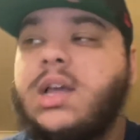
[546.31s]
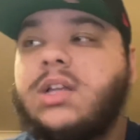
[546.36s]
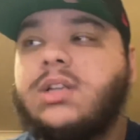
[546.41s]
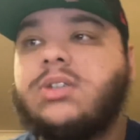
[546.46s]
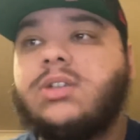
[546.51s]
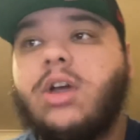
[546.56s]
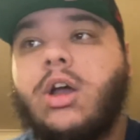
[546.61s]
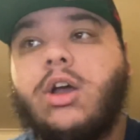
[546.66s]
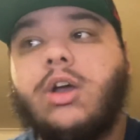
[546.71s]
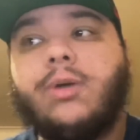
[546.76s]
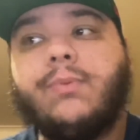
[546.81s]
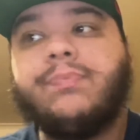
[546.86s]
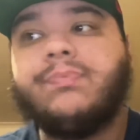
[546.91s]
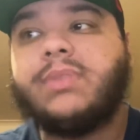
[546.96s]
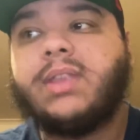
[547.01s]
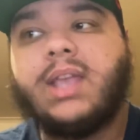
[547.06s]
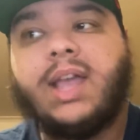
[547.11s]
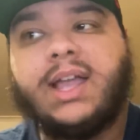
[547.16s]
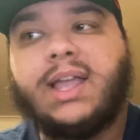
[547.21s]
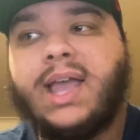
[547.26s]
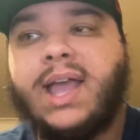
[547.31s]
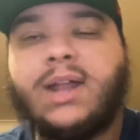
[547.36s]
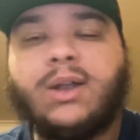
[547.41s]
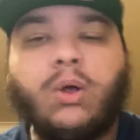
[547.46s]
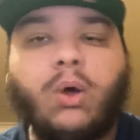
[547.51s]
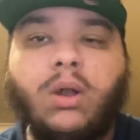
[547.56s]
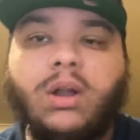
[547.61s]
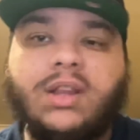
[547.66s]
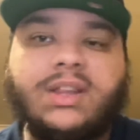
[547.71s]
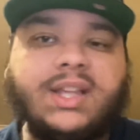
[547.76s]
So again,
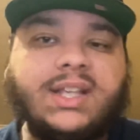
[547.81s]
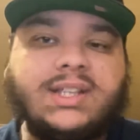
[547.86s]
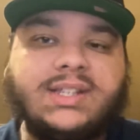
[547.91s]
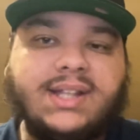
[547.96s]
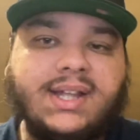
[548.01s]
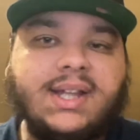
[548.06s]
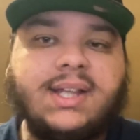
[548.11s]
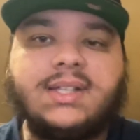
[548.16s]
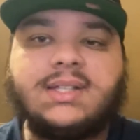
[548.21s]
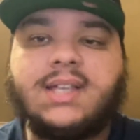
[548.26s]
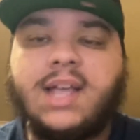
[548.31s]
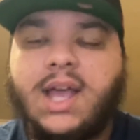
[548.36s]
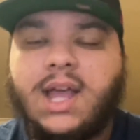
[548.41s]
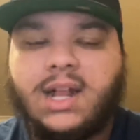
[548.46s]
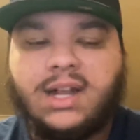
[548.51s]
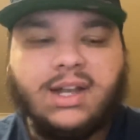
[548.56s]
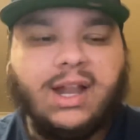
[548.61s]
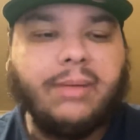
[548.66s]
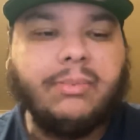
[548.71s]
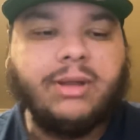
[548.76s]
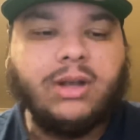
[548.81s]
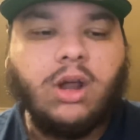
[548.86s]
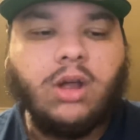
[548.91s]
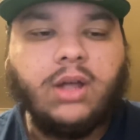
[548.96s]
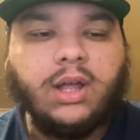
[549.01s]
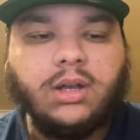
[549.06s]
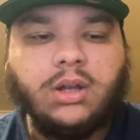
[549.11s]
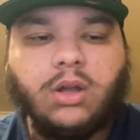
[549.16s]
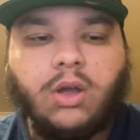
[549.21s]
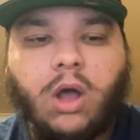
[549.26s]
all of these things, let me know
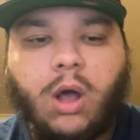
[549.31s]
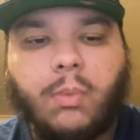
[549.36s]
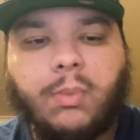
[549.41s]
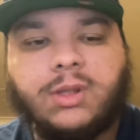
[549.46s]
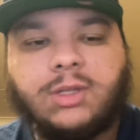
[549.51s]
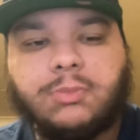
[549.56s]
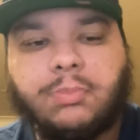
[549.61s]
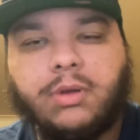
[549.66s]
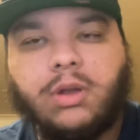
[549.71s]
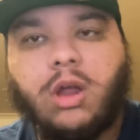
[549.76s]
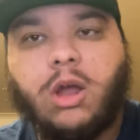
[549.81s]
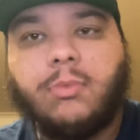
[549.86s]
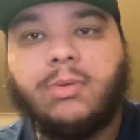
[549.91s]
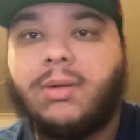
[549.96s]
in the comments below.